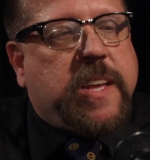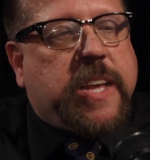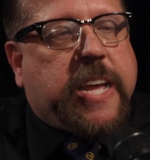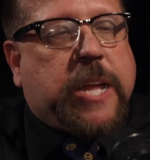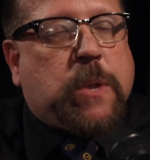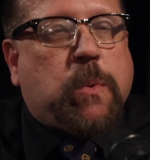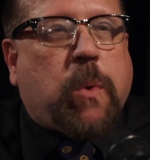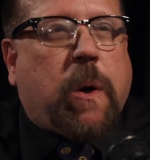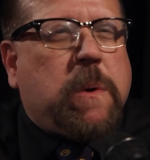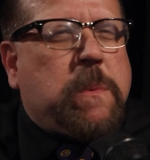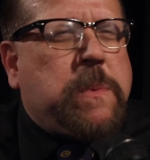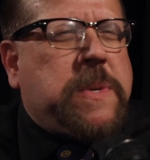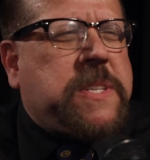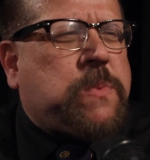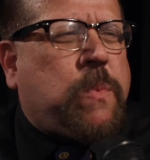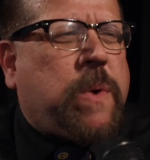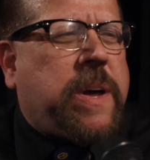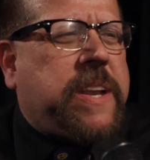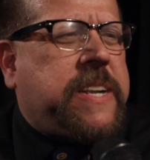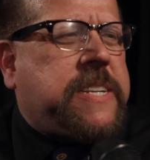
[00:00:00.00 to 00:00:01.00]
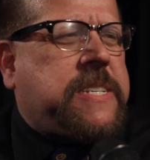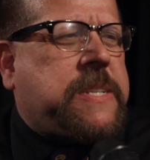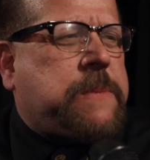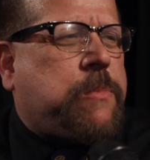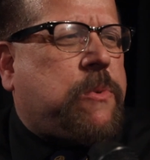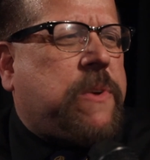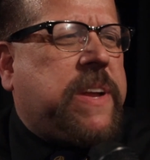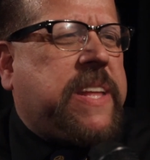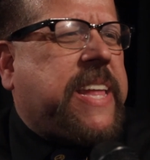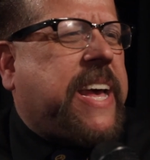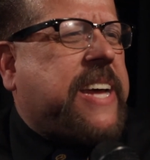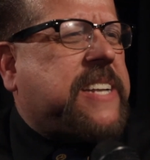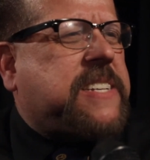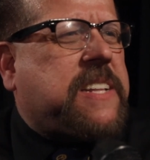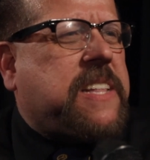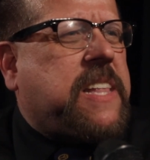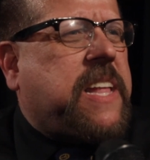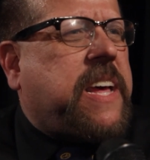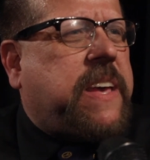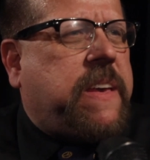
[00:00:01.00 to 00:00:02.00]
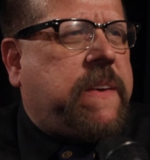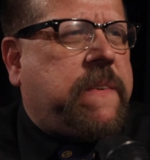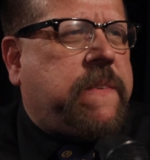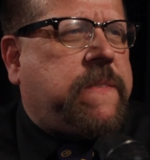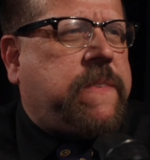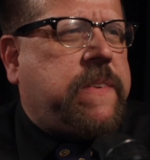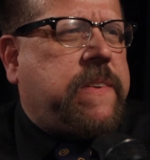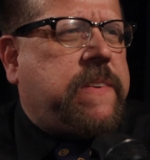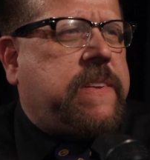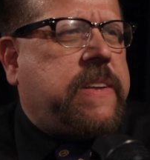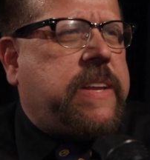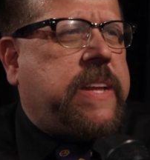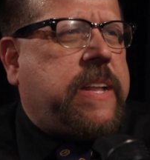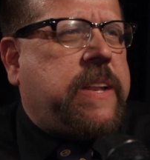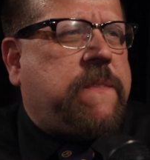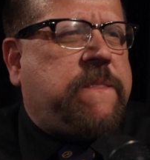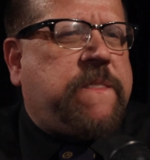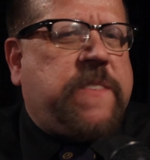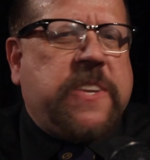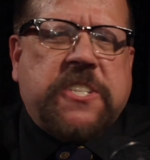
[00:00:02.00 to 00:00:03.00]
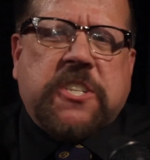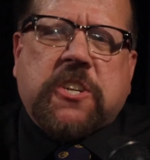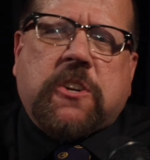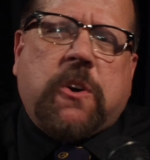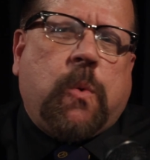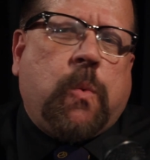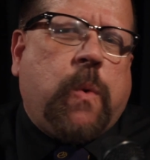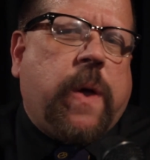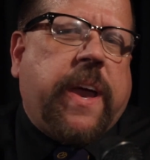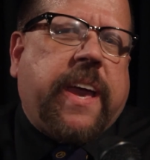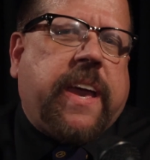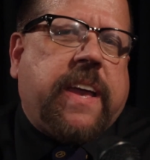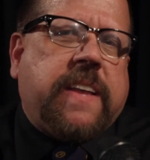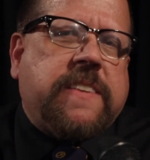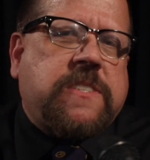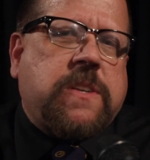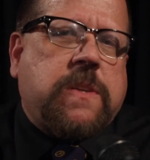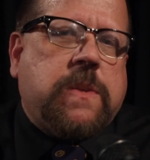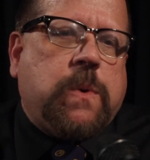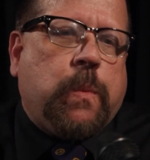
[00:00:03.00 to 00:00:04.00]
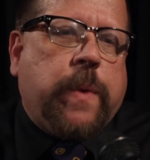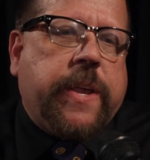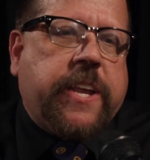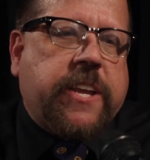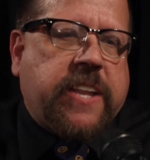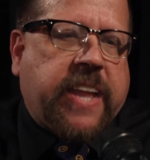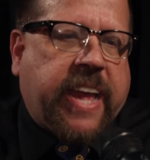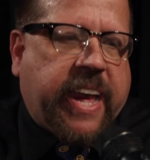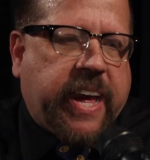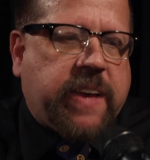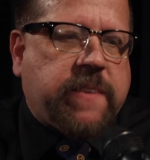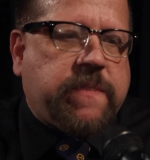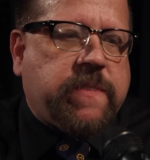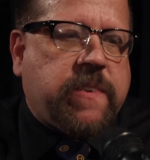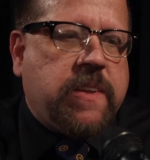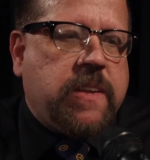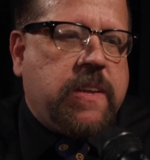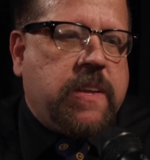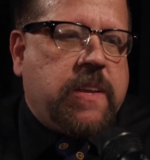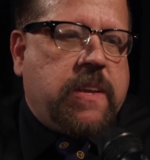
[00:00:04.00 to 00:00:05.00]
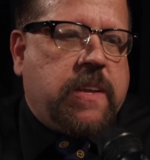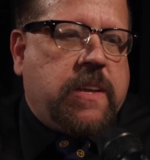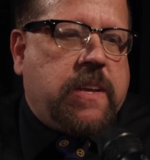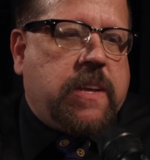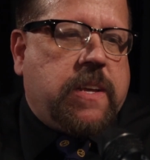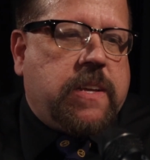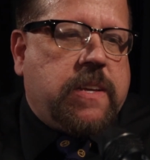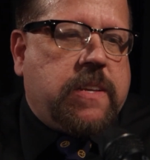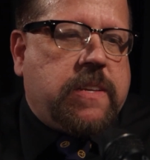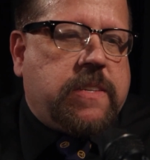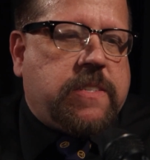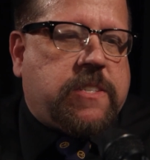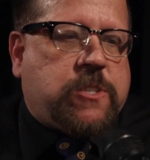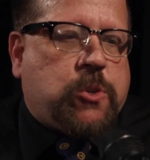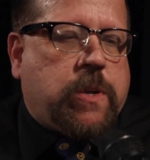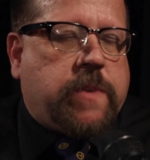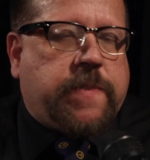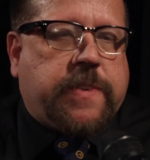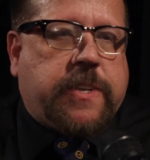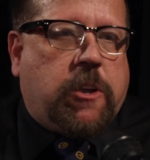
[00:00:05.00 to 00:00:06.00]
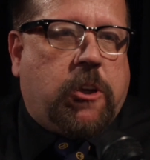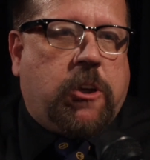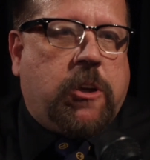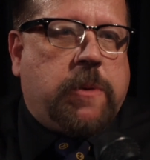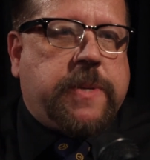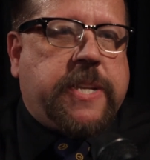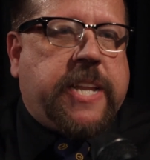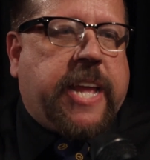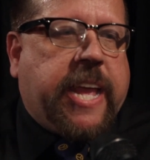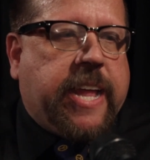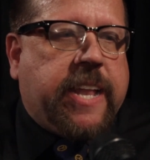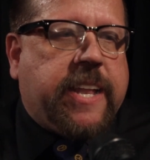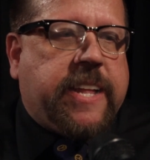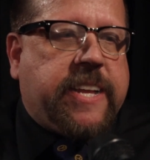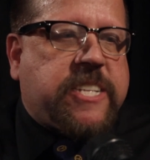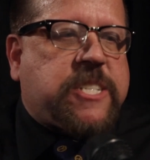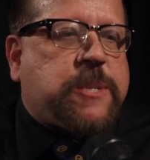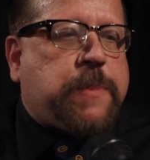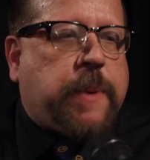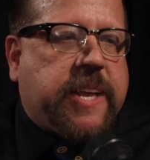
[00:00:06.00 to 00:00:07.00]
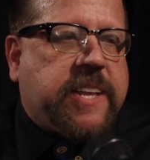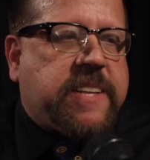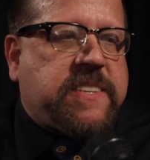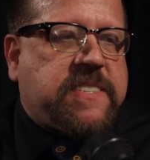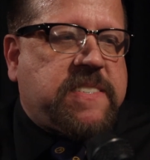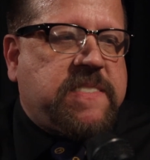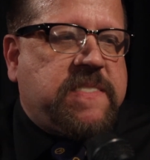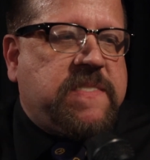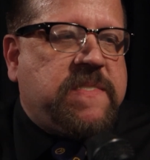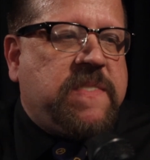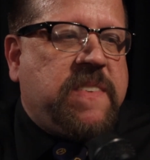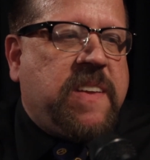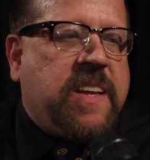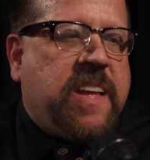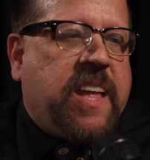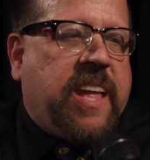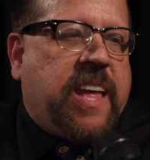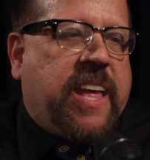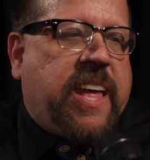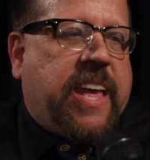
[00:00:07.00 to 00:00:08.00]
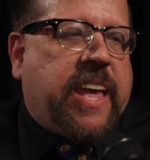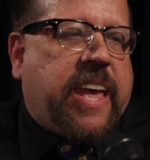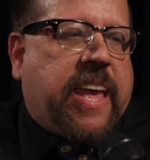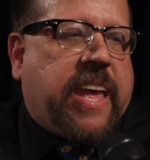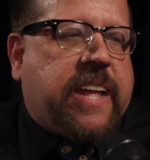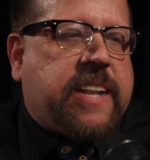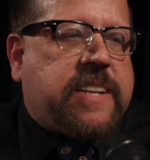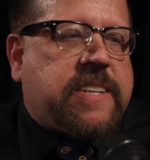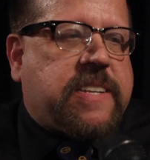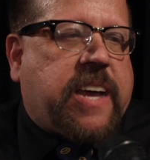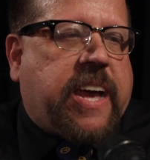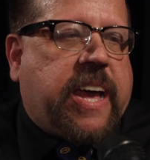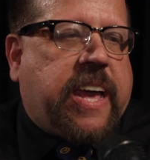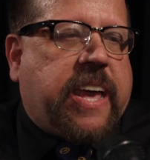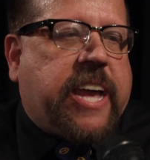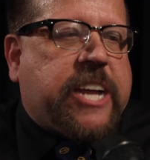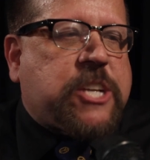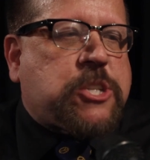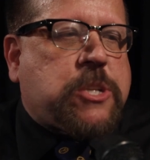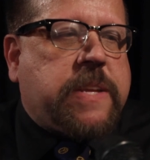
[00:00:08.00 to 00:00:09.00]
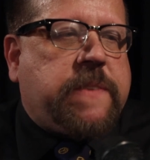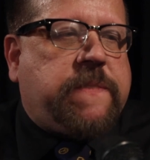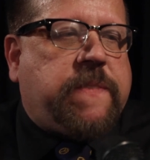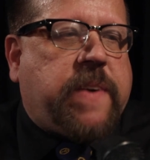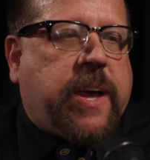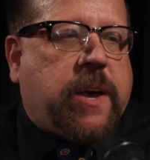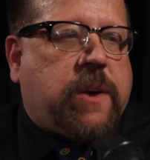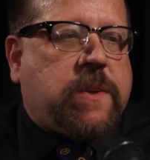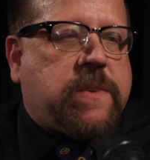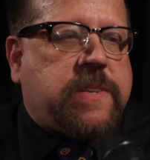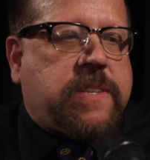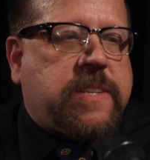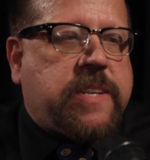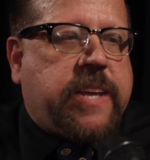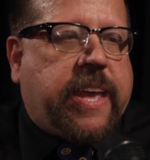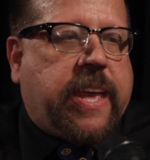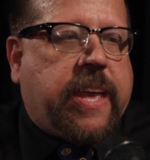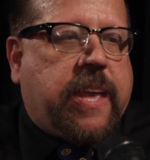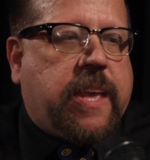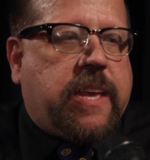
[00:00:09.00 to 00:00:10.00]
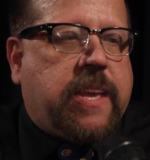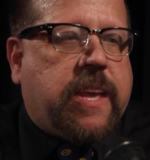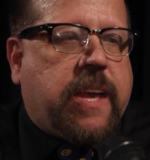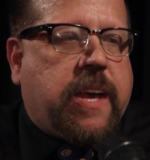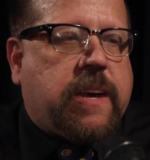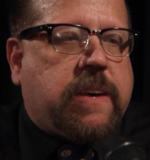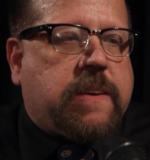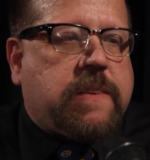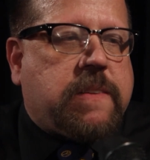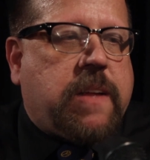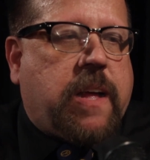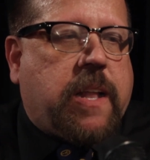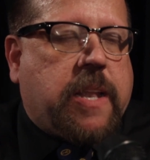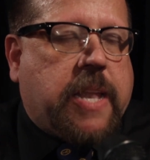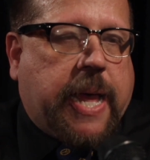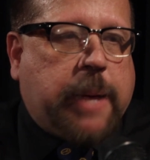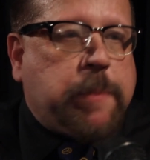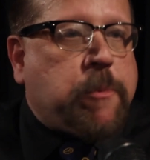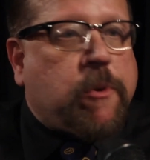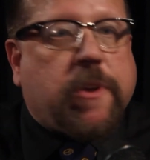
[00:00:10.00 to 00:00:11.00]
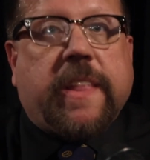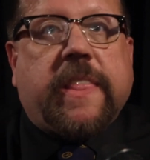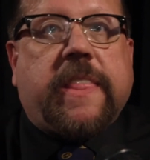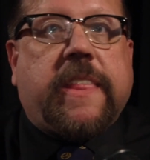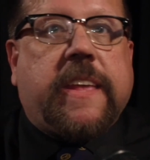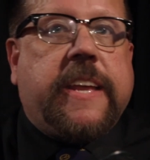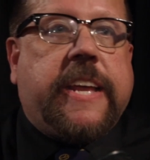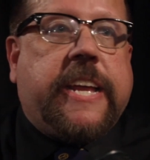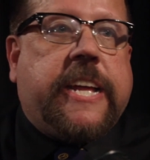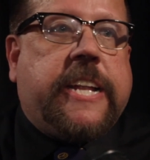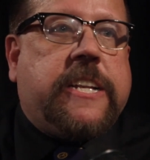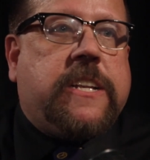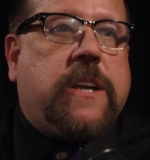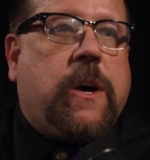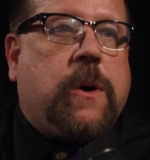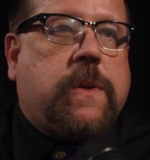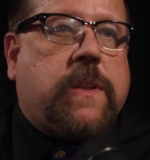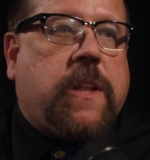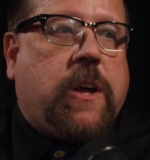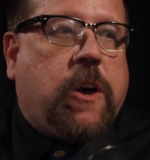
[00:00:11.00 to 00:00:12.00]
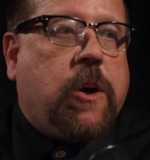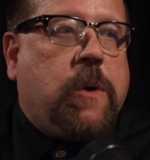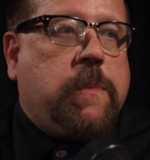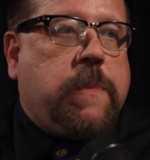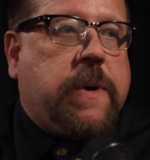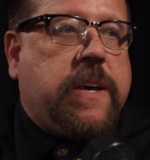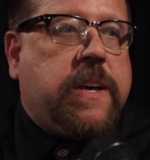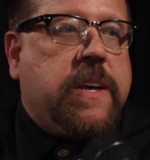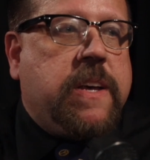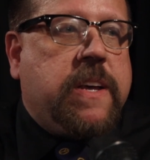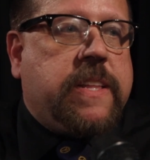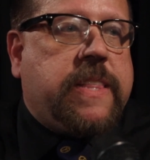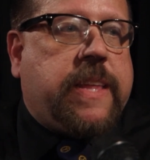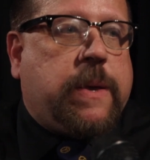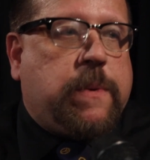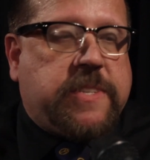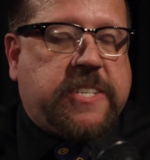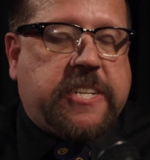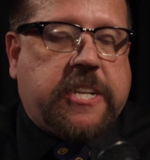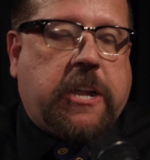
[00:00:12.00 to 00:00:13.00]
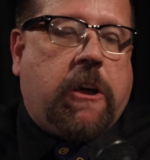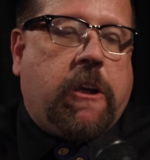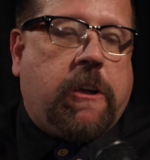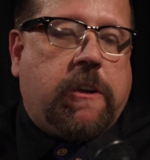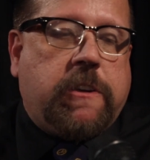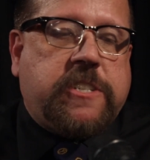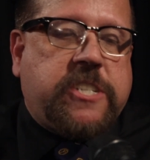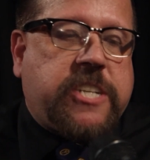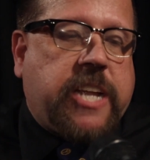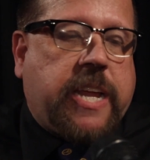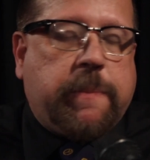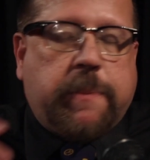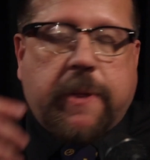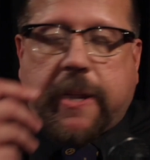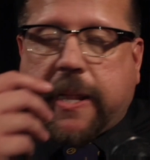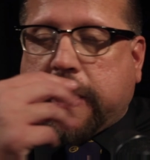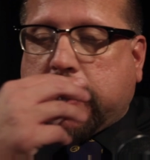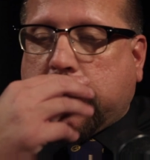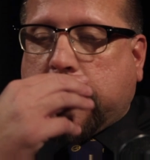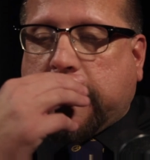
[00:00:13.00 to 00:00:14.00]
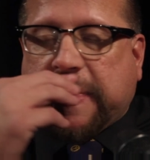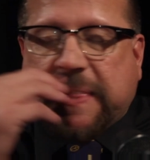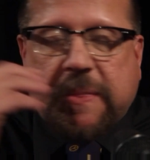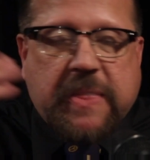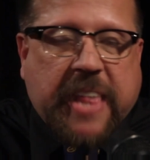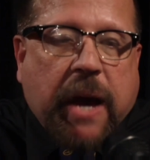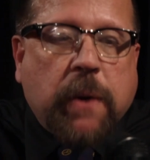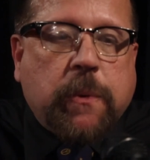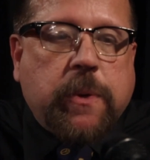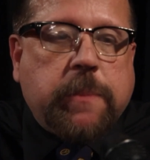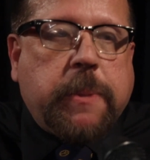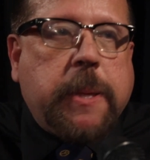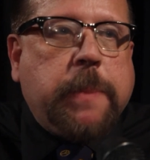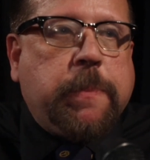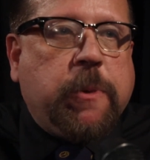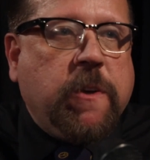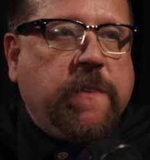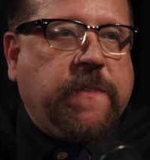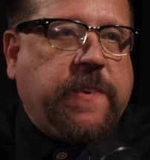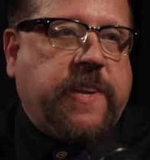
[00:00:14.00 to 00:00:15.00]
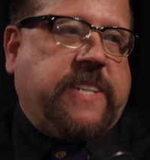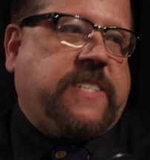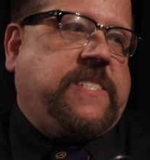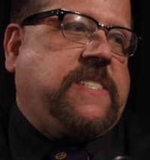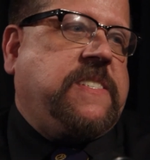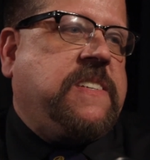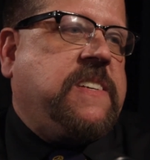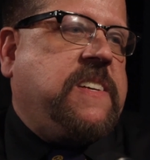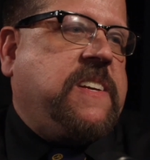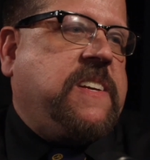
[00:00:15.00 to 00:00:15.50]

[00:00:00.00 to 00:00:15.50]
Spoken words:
had always wanted to bring that to life in a physical way so that we could have sort of an urban healing space. And I actually found a labyrinth in Oklahoma that was in a heart shape, and I thought that would be perfect.